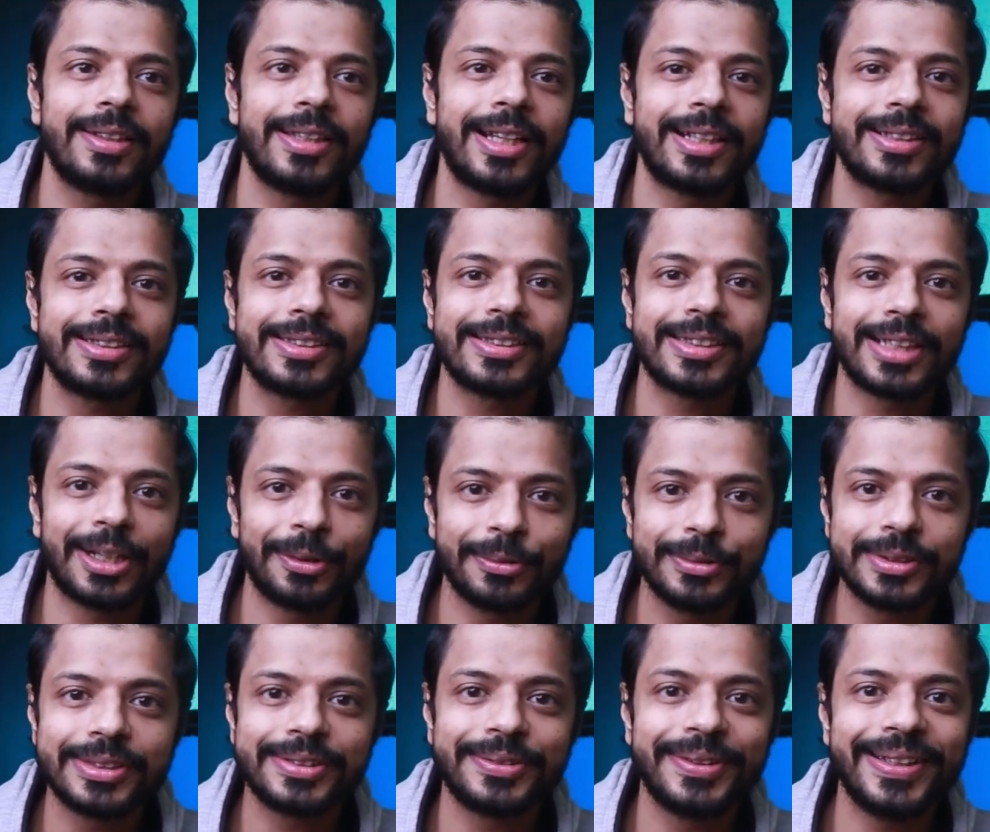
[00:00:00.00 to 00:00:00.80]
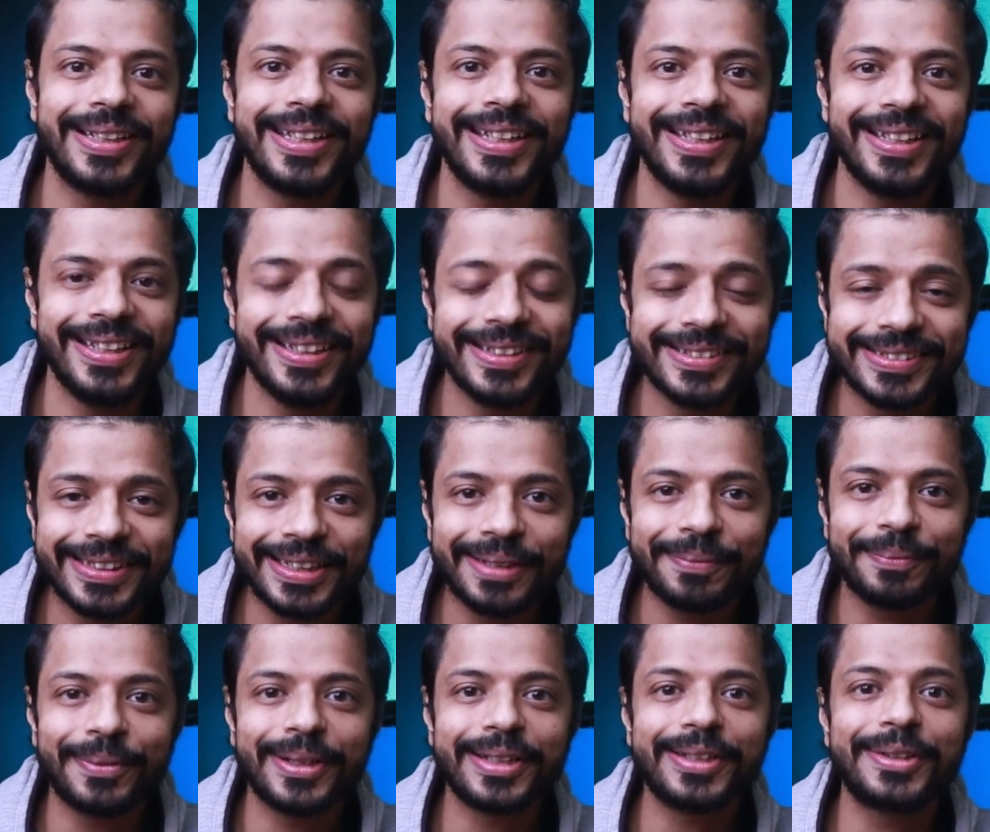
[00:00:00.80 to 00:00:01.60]
that sounds really
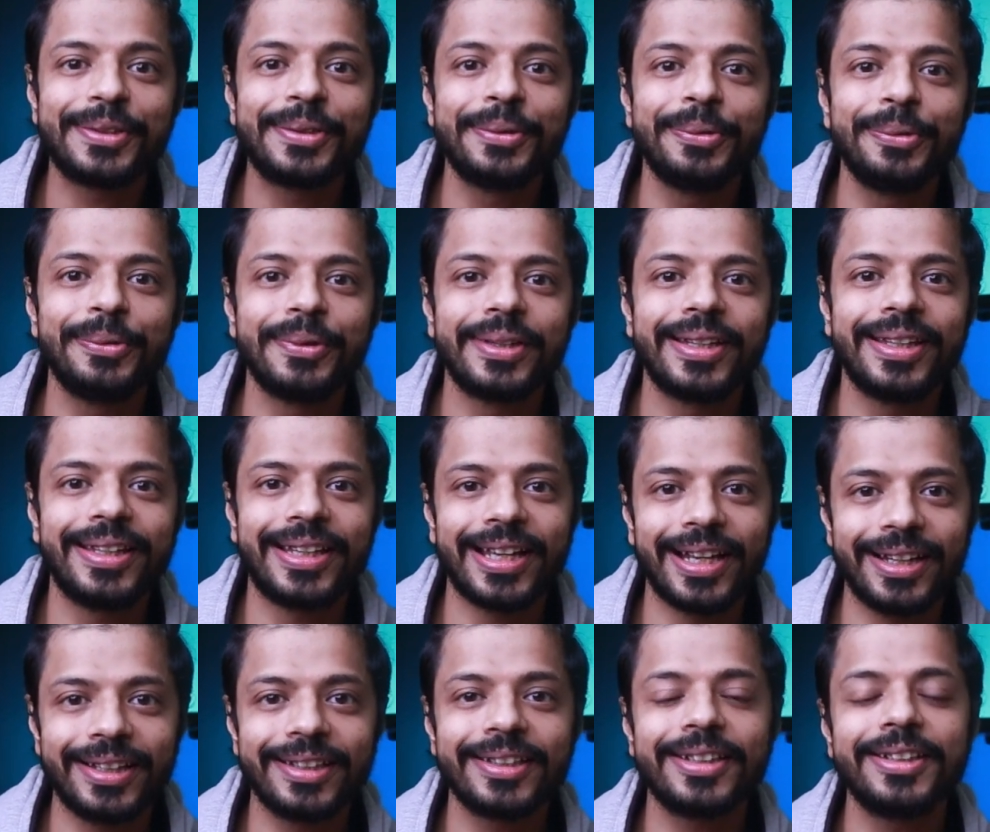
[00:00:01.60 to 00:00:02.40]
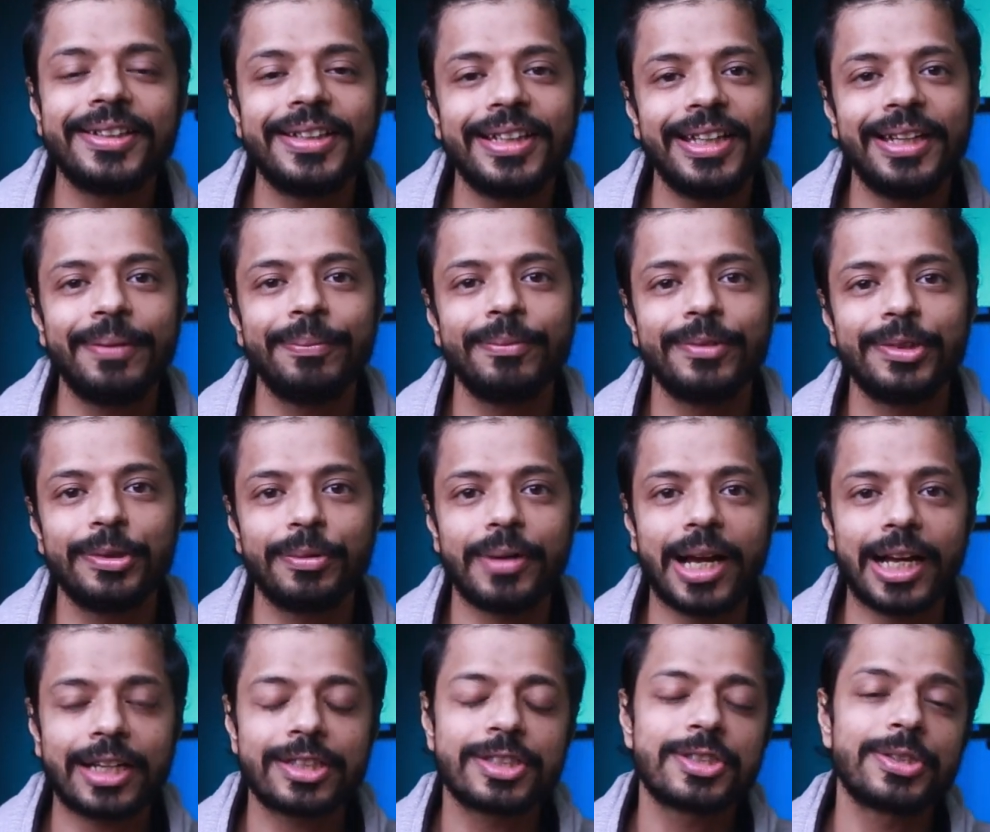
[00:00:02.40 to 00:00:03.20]
easy, but to get the team
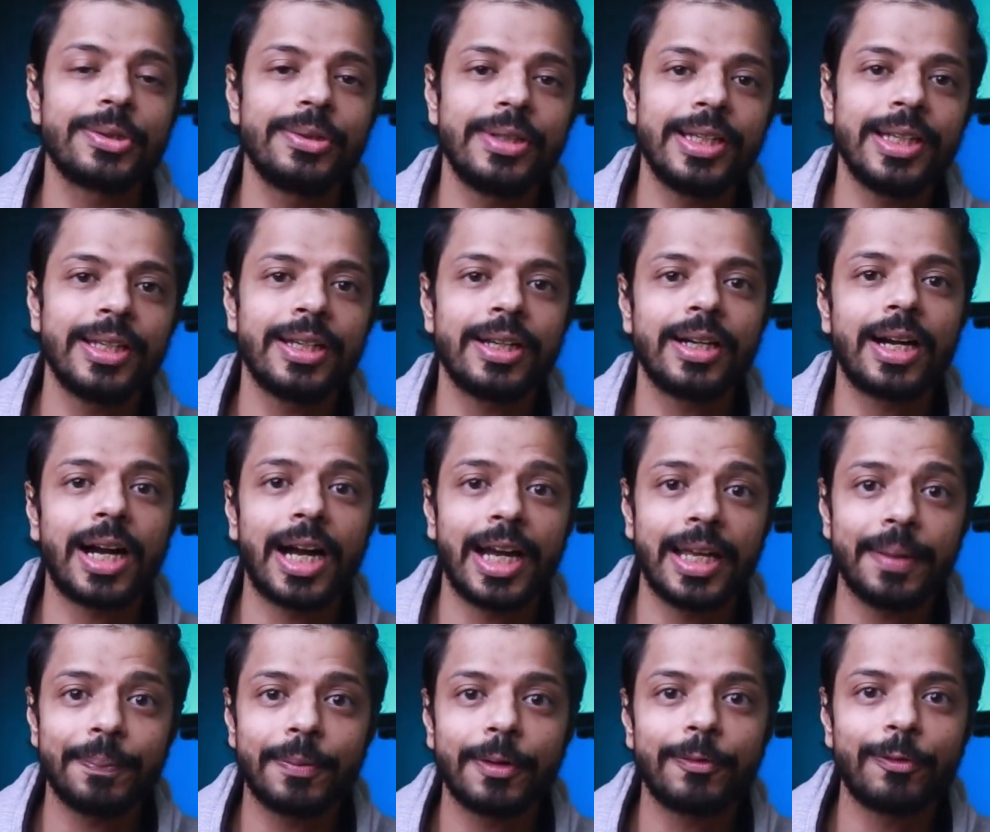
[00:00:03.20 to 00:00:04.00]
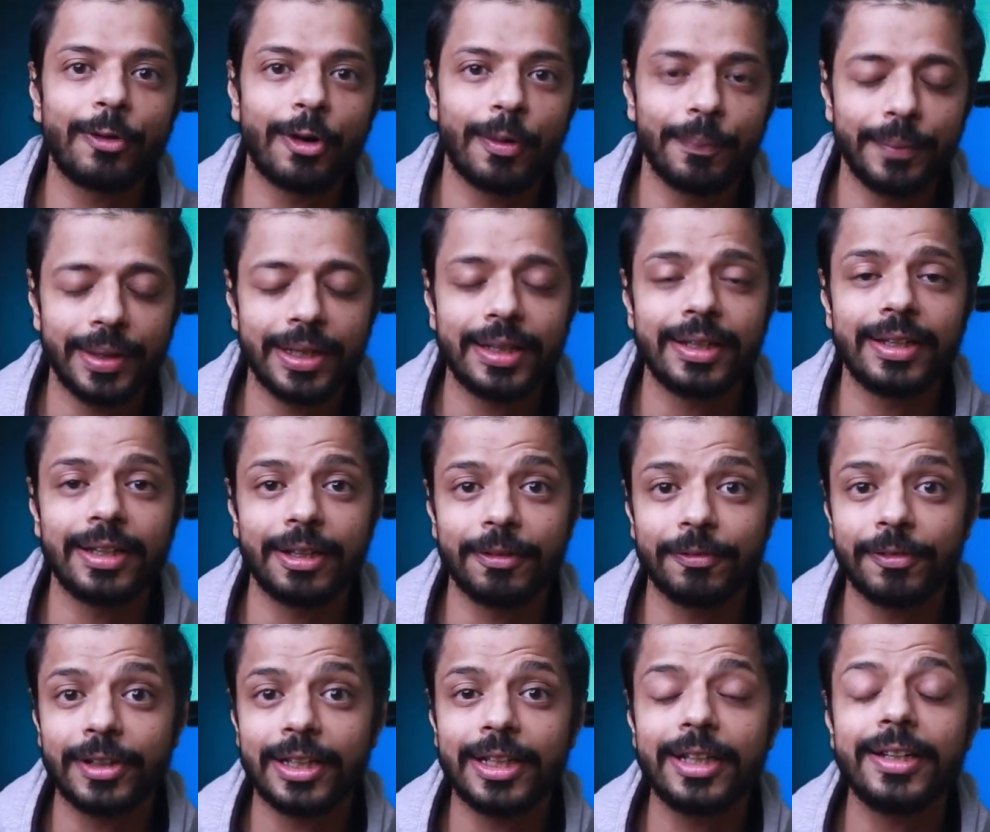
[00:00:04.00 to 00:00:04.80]
to actually a high performing
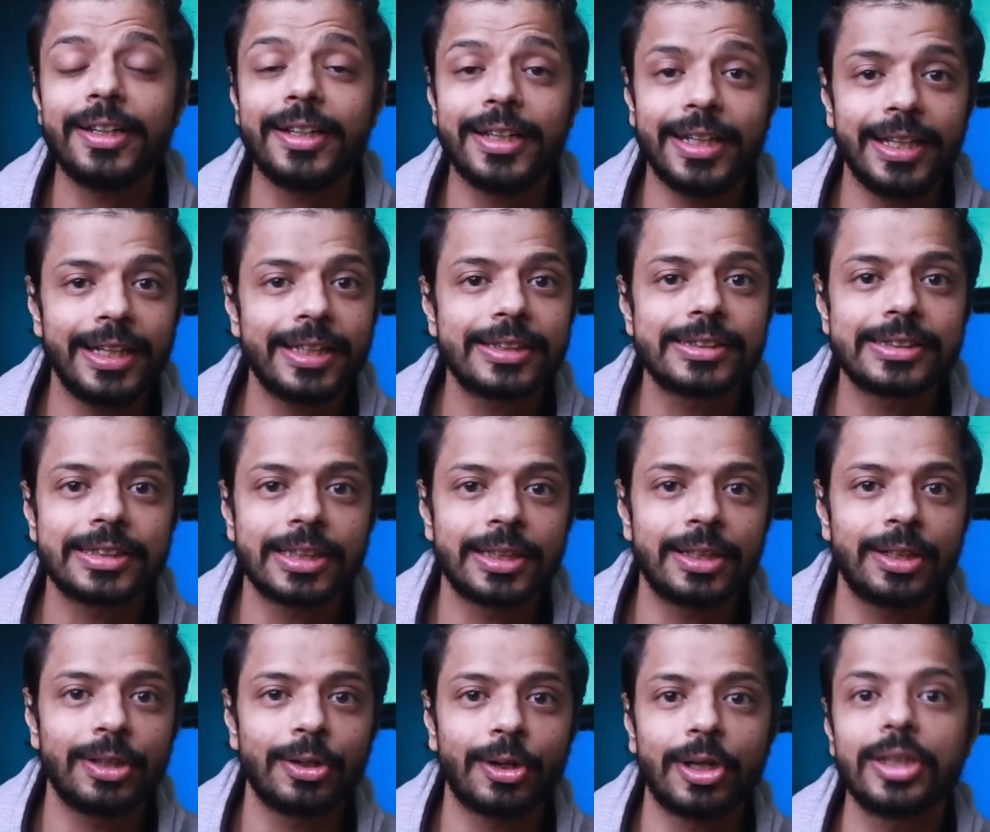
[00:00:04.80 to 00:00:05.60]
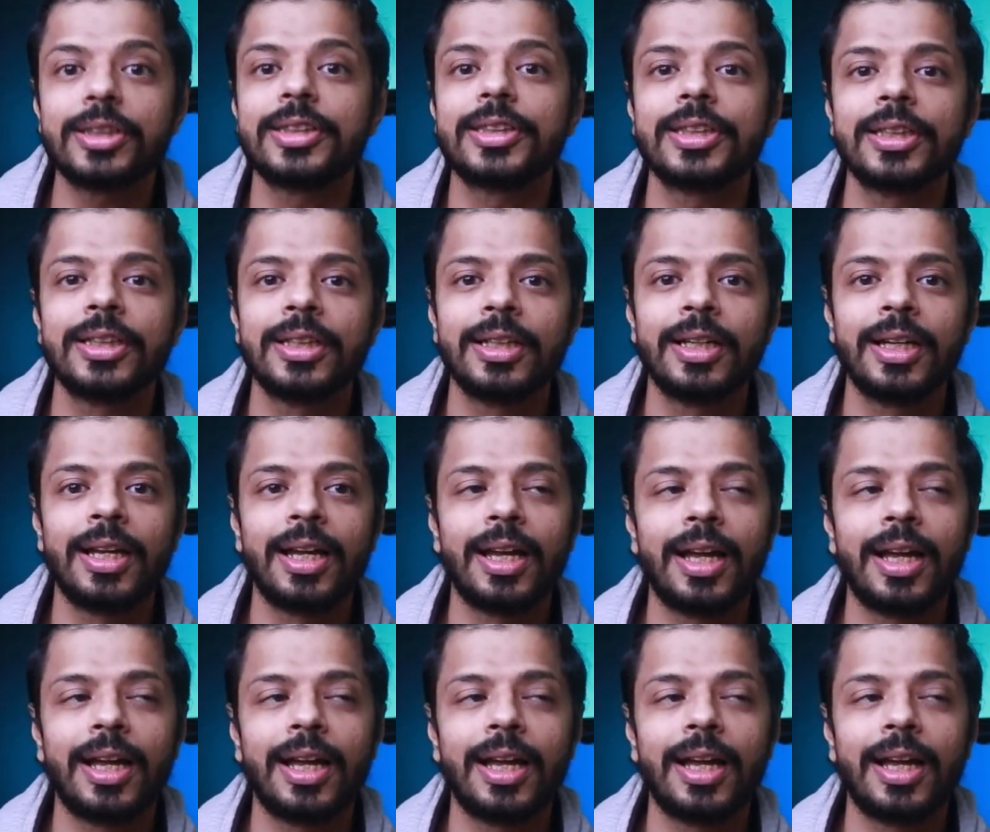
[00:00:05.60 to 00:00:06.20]
level, it takes a lot.